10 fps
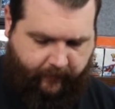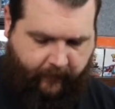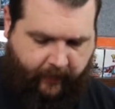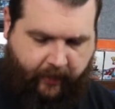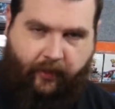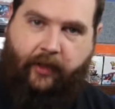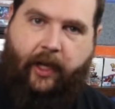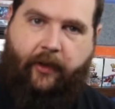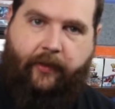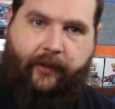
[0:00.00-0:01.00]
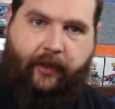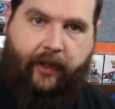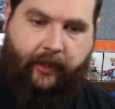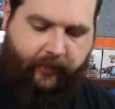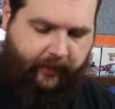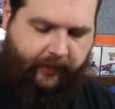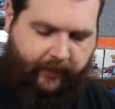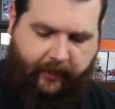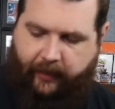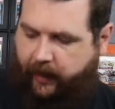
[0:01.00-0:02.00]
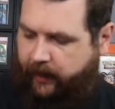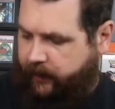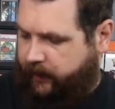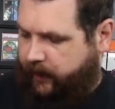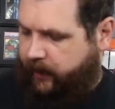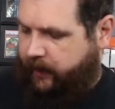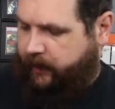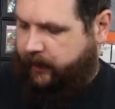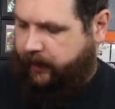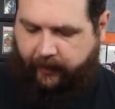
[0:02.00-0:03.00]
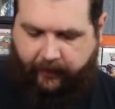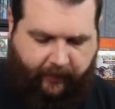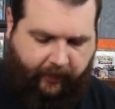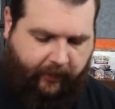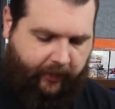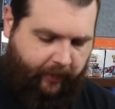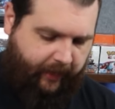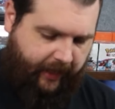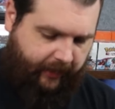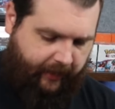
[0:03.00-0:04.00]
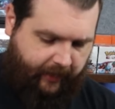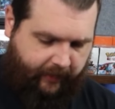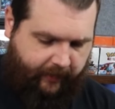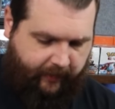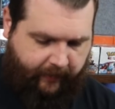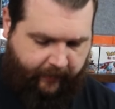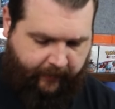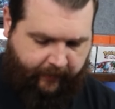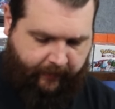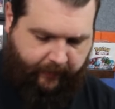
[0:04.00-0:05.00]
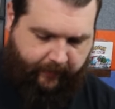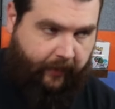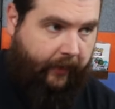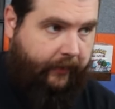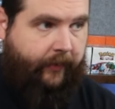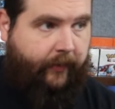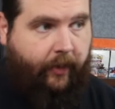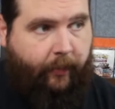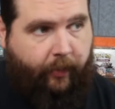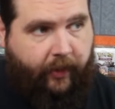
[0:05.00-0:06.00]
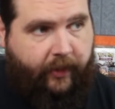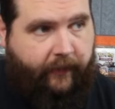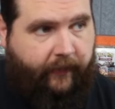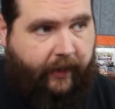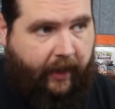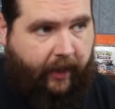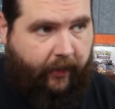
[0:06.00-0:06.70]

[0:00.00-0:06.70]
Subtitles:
You think anyone's online trying to say they got this in a clear pack yet? Alright, so there we go. Bridge of Death.